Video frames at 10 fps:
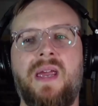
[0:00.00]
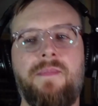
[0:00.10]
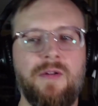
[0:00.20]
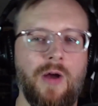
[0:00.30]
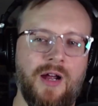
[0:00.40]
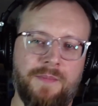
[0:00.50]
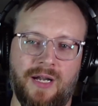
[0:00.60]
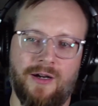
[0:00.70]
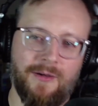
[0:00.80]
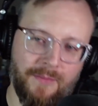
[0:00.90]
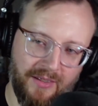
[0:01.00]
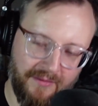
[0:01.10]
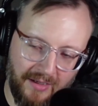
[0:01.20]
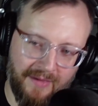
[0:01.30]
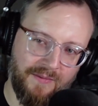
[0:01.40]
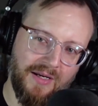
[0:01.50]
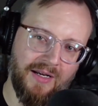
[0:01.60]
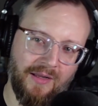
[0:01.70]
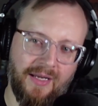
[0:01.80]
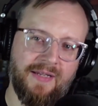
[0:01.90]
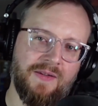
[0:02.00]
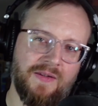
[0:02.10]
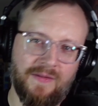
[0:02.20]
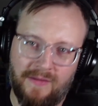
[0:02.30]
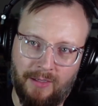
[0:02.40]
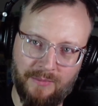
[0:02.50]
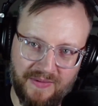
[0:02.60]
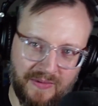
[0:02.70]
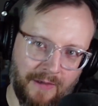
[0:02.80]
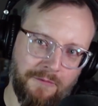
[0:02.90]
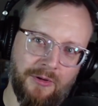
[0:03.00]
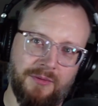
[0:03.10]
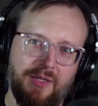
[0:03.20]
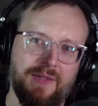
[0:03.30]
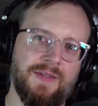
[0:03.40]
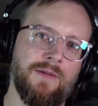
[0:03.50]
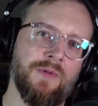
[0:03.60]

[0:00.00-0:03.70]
be Rock Bearer, but I kind of like them as different because it was